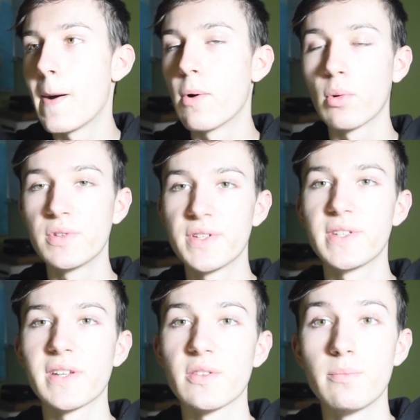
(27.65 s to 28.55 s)
we'll just
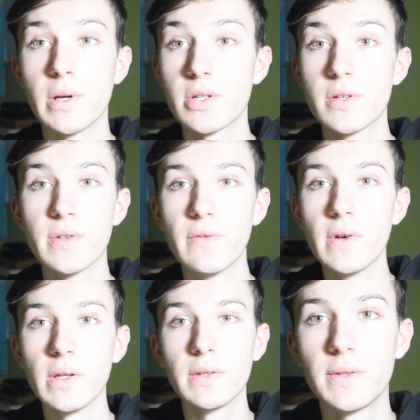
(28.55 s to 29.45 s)
take some pictures of
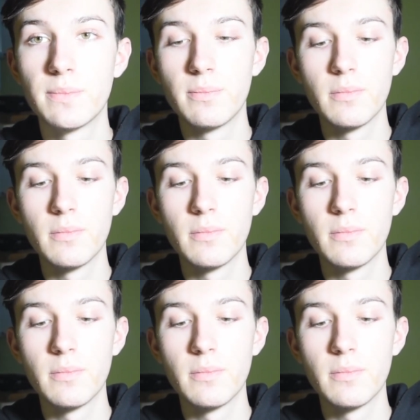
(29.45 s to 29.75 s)
it